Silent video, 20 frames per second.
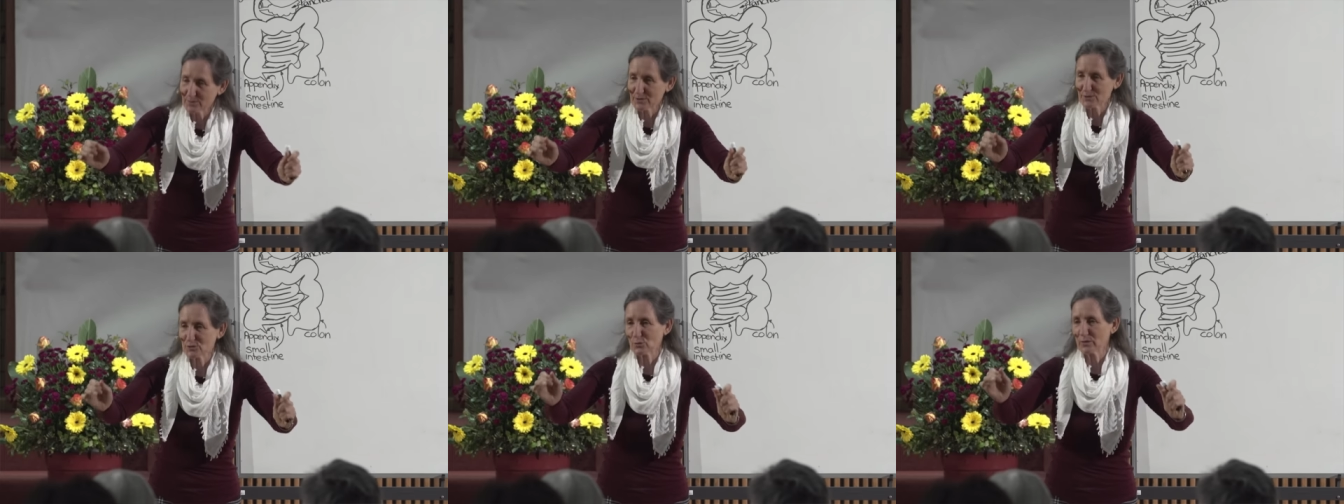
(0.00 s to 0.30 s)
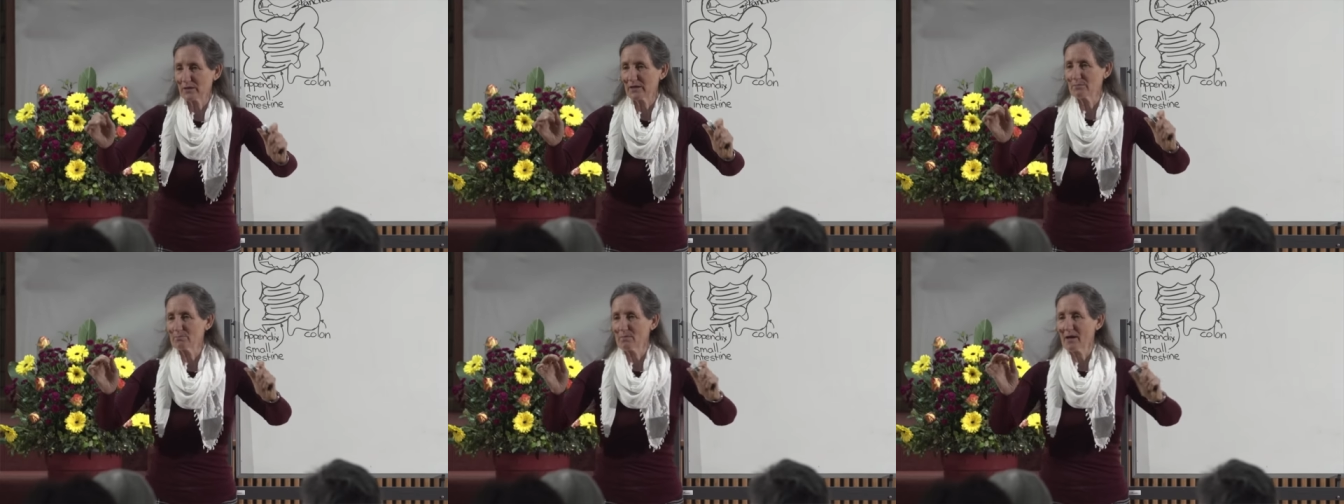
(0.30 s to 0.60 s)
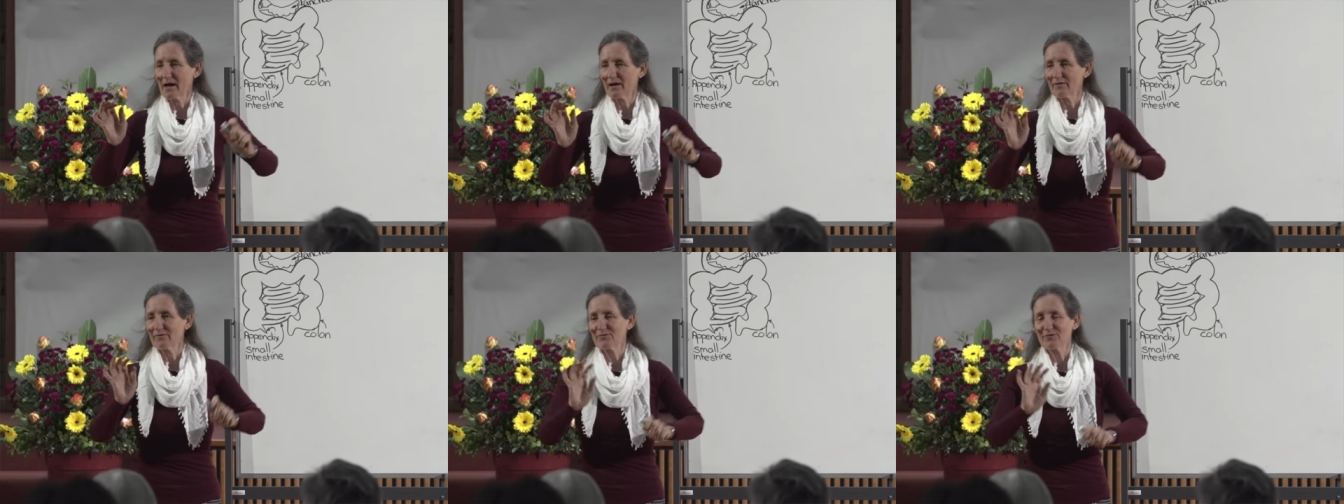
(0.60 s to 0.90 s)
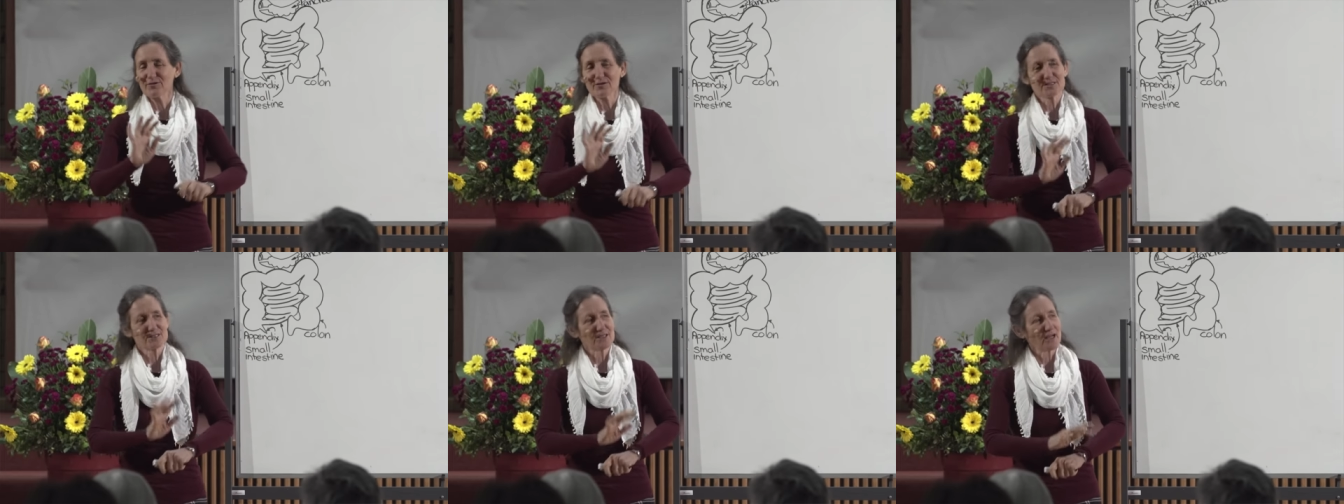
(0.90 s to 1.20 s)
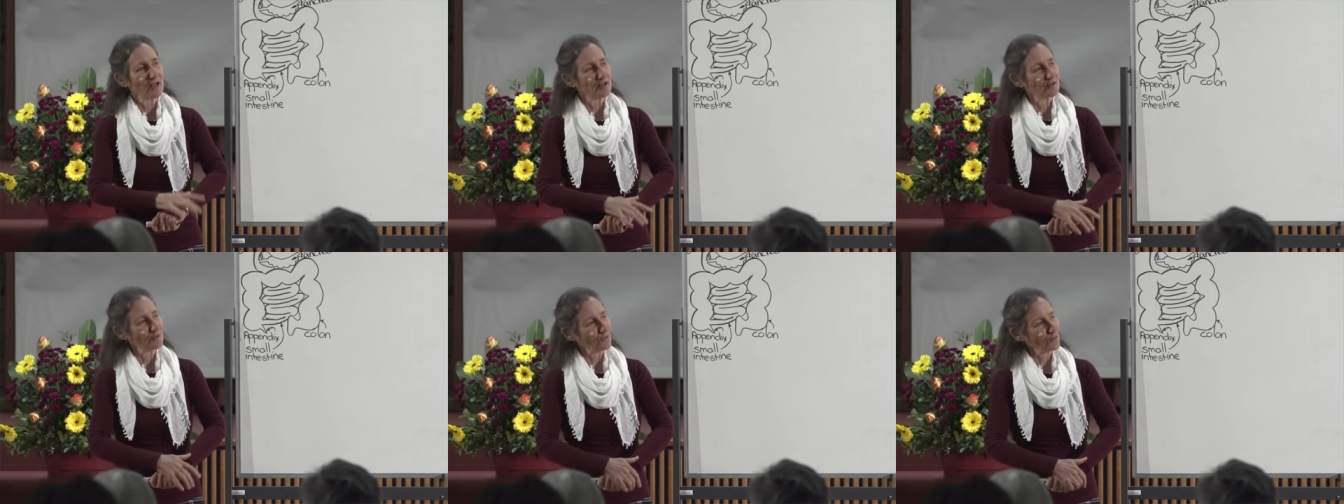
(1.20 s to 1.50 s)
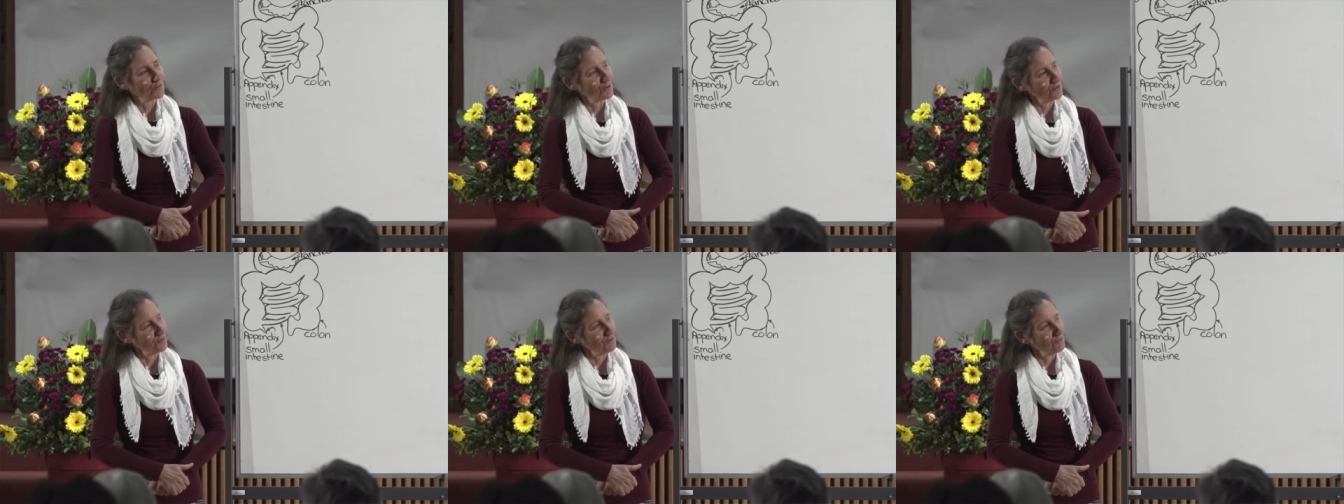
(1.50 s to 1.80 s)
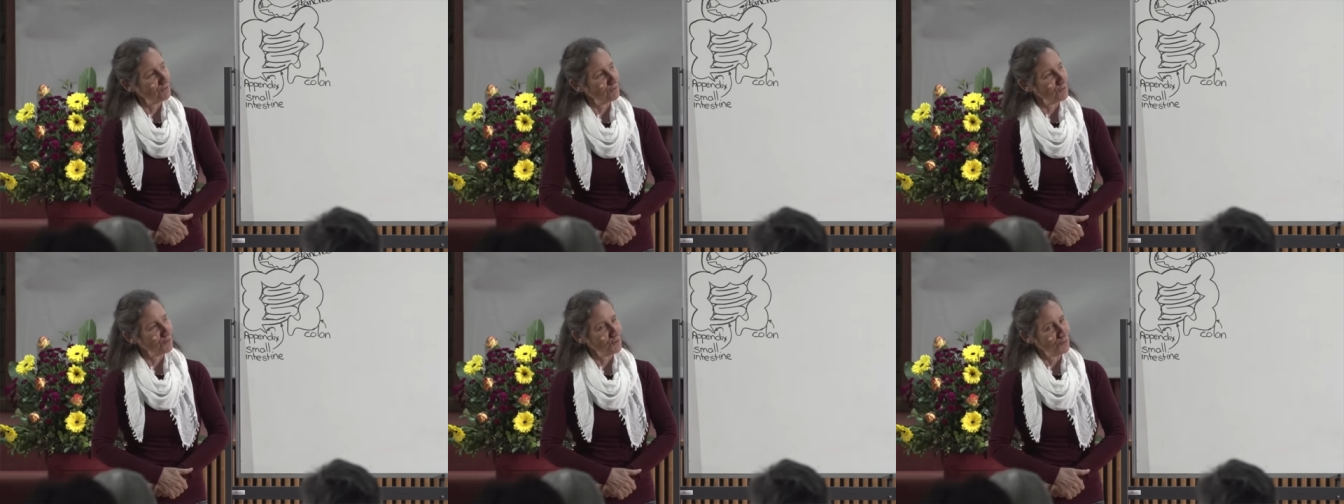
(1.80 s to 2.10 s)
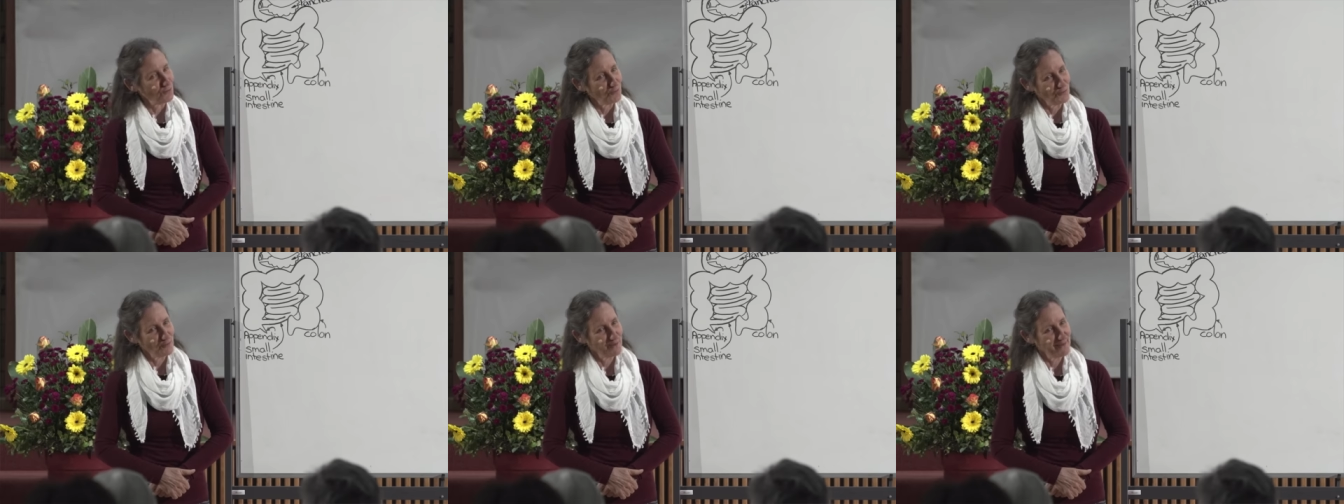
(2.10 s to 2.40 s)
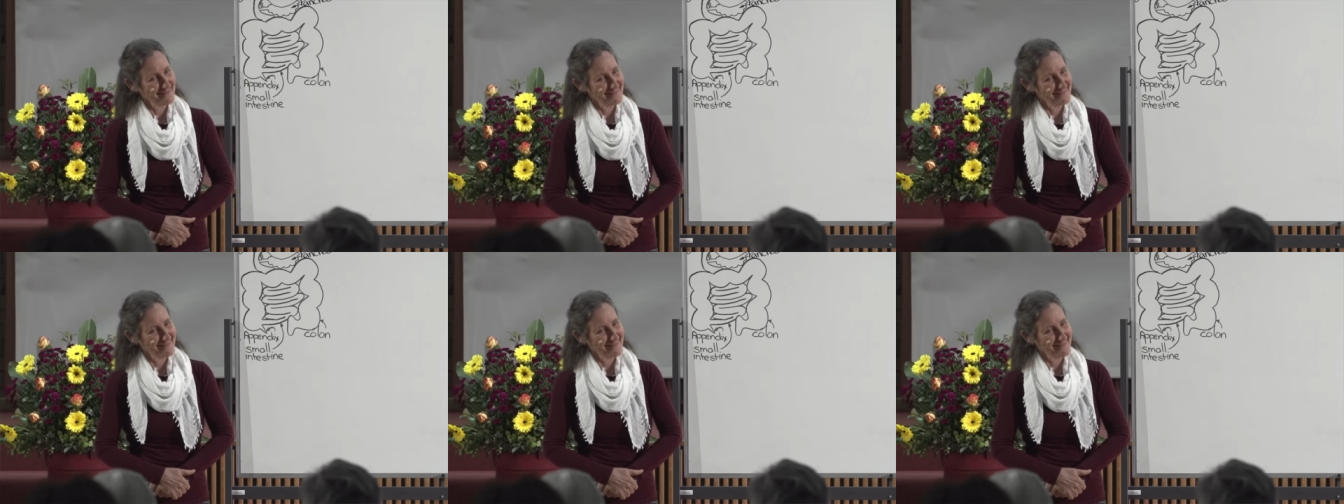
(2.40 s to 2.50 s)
between mouthfuls and look at the view.